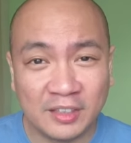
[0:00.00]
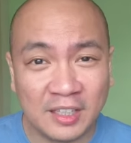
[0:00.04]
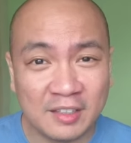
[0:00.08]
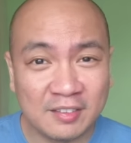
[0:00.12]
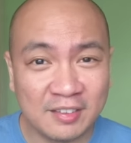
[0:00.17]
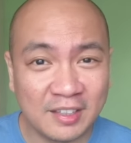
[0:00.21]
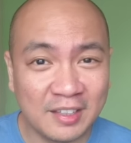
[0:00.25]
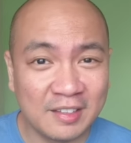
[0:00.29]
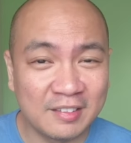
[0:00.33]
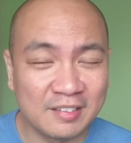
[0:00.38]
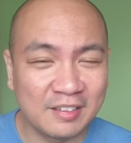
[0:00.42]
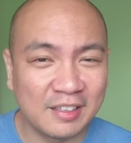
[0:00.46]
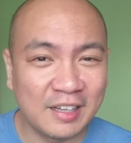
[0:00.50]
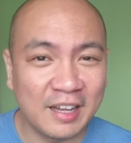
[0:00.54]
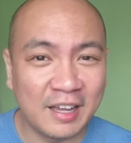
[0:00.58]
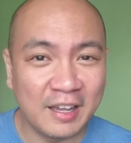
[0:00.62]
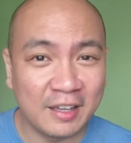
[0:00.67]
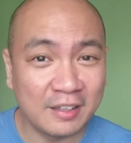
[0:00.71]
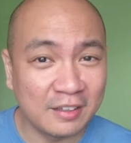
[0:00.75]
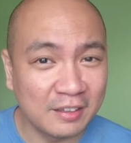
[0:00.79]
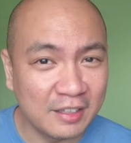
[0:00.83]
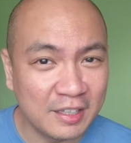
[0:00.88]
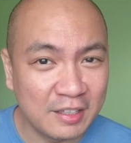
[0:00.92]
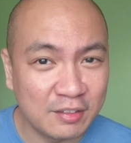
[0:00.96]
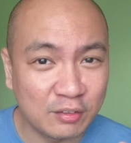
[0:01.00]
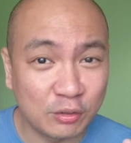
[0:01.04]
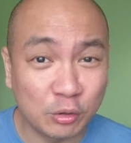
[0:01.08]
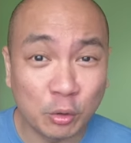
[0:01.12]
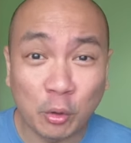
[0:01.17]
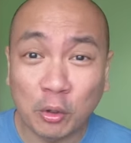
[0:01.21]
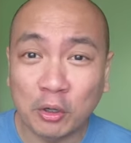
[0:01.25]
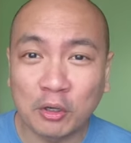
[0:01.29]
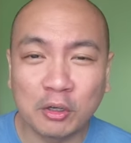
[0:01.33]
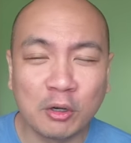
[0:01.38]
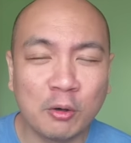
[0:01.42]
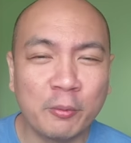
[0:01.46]
this is like the
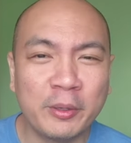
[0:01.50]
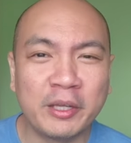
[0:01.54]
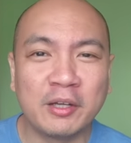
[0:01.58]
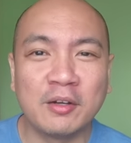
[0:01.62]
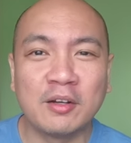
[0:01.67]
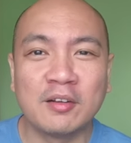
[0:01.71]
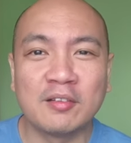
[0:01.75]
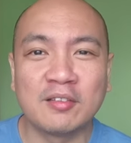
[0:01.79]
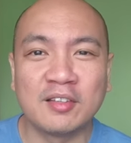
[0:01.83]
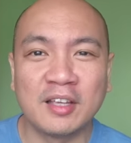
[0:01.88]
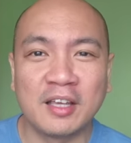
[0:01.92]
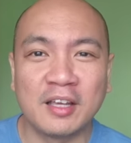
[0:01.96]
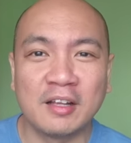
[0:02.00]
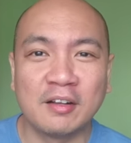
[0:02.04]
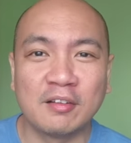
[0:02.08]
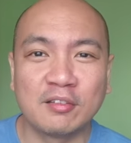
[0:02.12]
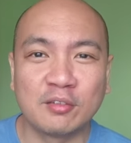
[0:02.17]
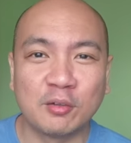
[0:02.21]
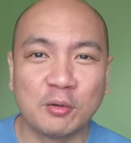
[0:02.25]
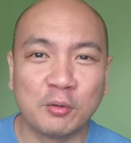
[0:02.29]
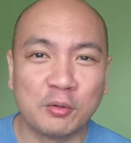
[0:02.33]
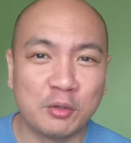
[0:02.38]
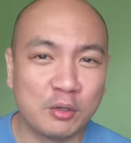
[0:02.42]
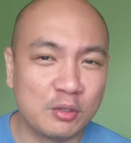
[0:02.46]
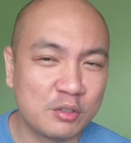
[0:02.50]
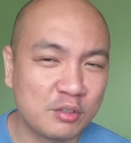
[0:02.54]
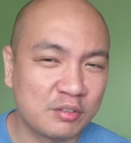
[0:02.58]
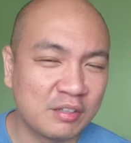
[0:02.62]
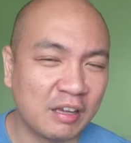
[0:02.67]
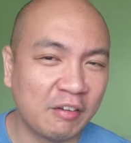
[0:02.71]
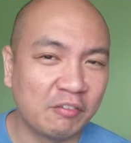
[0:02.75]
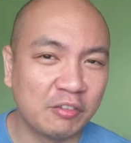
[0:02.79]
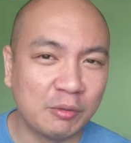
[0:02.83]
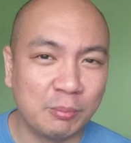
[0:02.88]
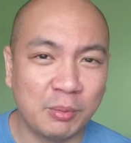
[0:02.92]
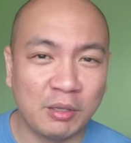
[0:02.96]
store going on sale, so you
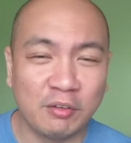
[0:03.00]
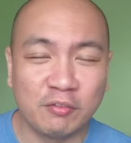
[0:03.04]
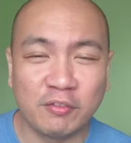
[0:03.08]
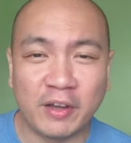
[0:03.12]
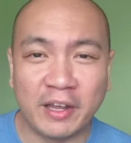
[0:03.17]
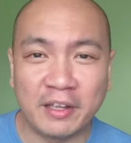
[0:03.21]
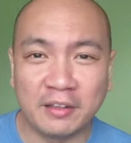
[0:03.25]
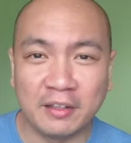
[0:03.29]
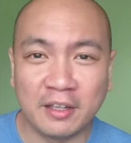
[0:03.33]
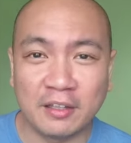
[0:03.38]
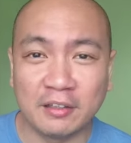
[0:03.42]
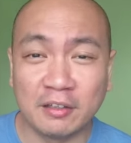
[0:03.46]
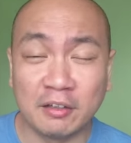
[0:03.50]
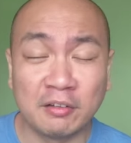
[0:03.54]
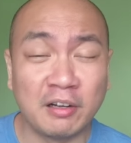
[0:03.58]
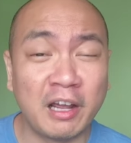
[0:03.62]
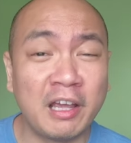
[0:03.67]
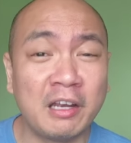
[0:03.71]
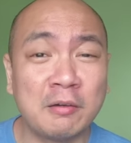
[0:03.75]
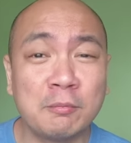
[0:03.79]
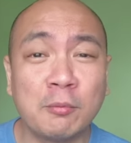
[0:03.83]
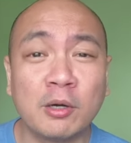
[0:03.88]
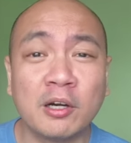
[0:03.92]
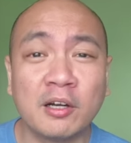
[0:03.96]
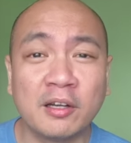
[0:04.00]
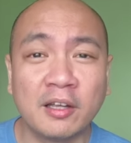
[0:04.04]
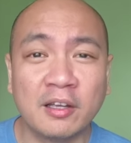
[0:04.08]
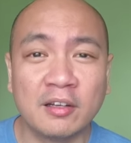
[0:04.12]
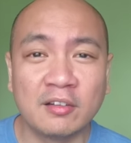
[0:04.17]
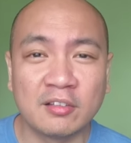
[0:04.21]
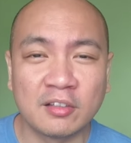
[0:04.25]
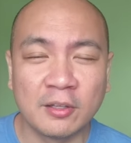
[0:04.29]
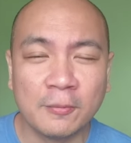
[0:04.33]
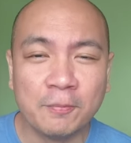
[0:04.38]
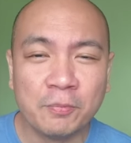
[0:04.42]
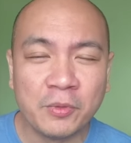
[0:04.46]
just have to be finding the right
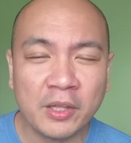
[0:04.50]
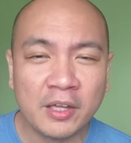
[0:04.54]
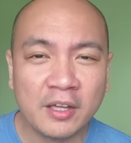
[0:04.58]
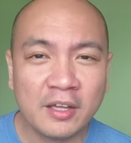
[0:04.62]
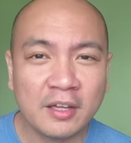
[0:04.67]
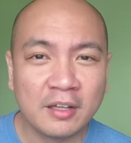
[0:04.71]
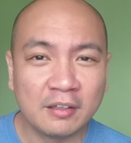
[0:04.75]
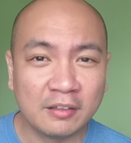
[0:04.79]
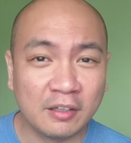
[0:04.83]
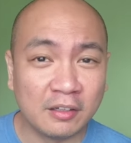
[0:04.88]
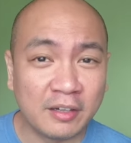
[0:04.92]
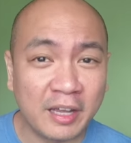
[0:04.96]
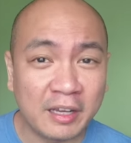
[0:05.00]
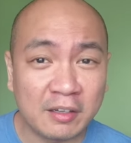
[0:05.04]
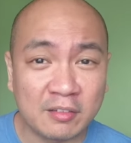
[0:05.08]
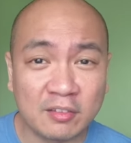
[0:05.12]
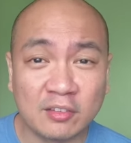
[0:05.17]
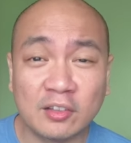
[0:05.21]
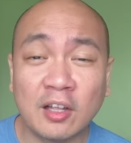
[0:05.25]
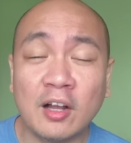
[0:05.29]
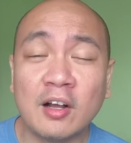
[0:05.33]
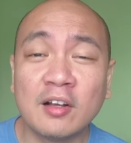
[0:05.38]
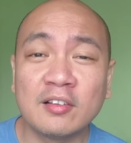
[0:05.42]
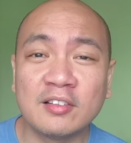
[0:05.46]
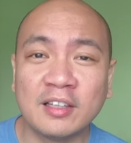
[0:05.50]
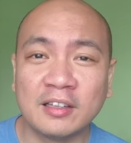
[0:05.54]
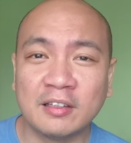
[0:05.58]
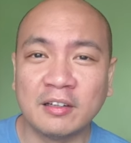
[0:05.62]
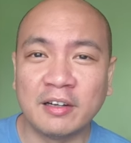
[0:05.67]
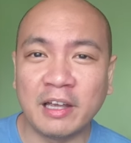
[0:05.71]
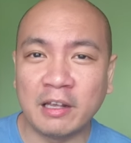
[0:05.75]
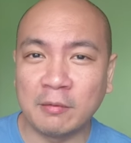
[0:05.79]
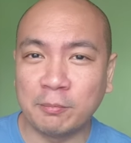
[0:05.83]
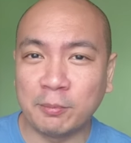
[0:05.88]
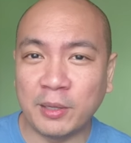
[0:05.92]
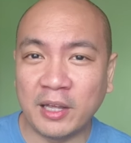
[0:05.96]
bargains the right stocks at
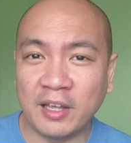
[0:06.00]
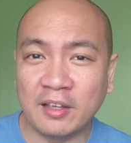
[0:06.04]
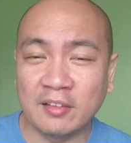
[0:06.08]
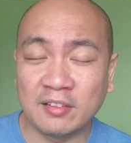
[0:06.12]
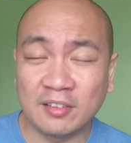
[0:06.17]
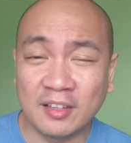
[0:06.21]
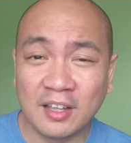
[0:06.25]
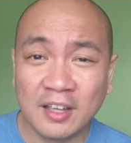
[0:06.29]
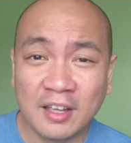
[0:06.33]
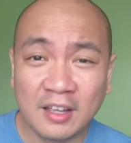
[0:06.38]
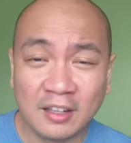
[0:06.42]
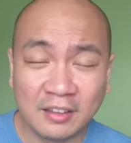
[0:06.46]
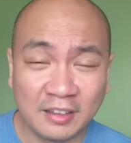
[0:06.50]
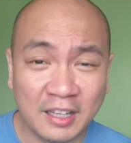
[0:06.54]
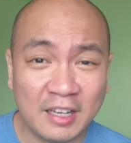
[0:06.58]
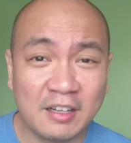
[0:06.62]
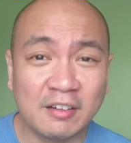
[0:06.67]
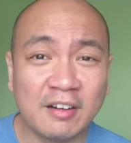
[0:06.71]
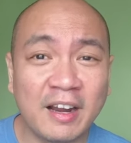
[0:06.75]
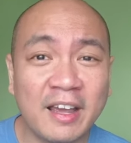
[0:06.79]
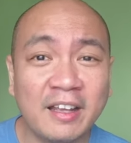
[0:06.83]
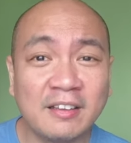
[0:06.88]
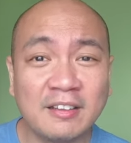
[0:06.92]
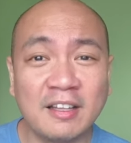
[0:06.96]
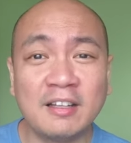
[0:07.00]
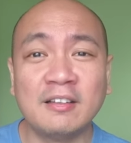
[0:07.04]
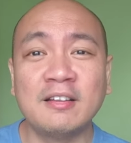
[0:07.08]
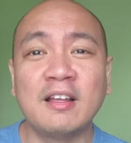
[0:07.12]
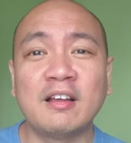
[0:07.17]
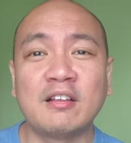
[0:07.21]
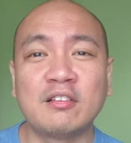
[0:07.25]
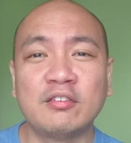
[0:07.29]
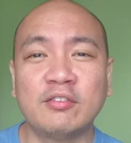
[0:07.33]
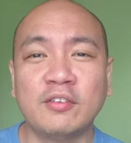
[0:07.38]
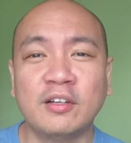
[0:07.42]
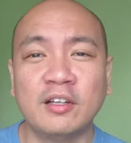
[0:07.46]
the right price, the right
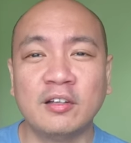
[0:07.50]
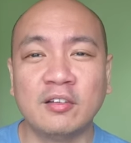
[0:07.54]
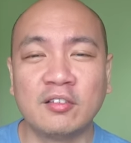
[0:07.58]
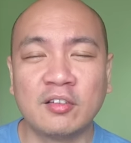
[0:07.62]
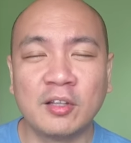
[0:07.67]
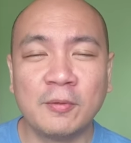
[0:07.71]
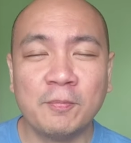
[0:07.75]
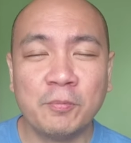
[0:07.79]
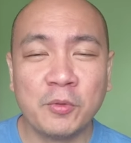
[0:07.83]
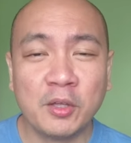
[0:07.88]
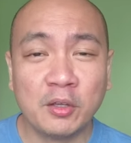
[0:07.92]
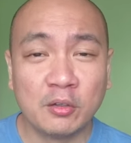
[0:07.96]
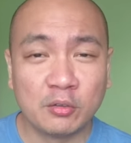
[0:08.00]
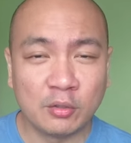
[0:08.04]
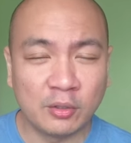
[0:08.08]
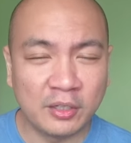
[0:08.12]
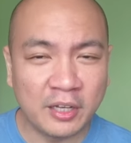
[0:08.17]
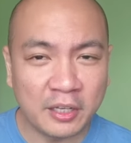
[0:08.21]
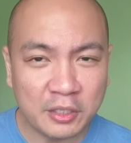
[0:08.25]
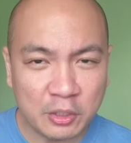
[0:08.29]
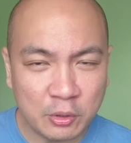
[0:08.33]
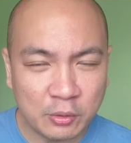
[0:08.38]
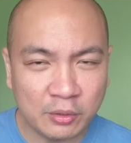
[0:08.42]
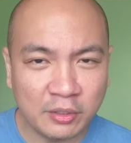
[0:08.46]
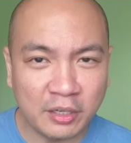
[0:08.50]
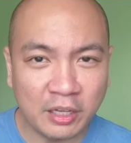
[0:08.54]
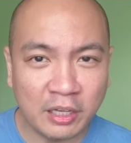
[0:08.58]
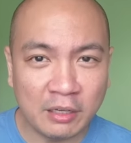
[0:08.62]
index funds, so that you